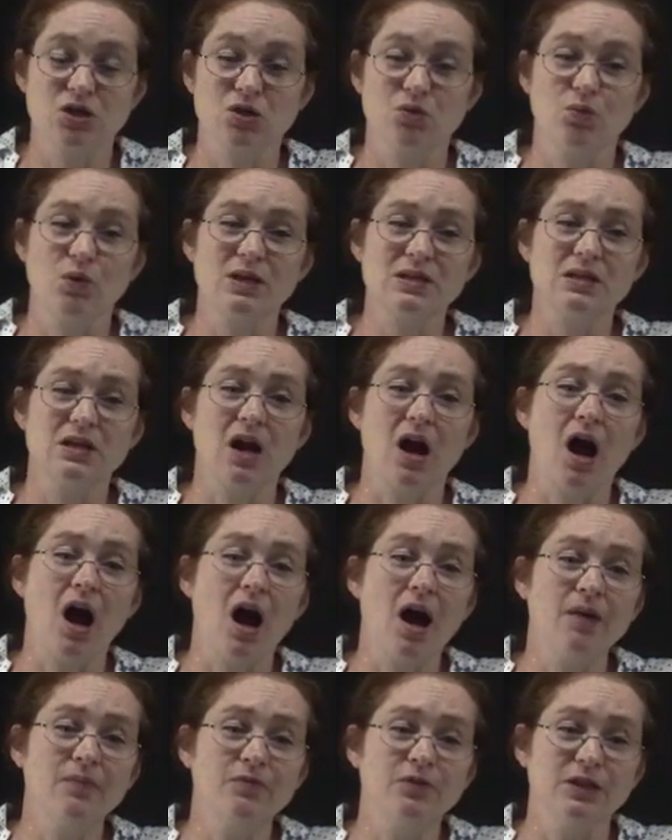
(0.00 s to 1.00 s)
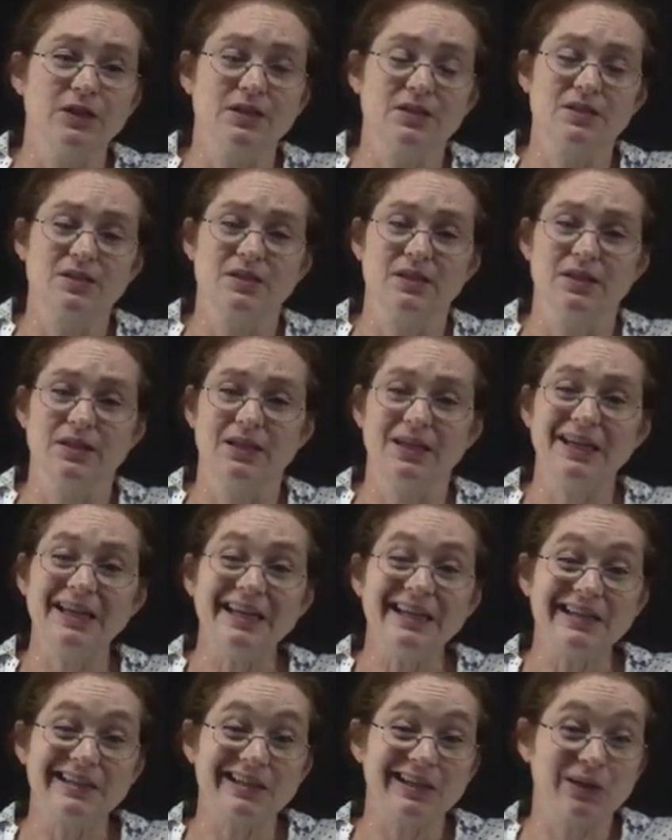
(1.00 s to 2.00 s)
It wasn't obvious that
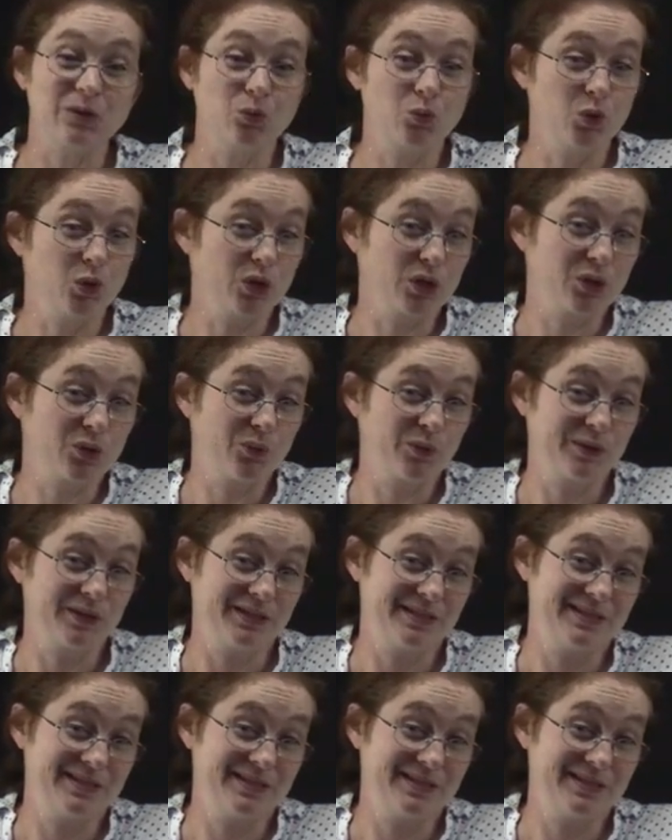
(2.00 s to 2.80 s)
heat and work were the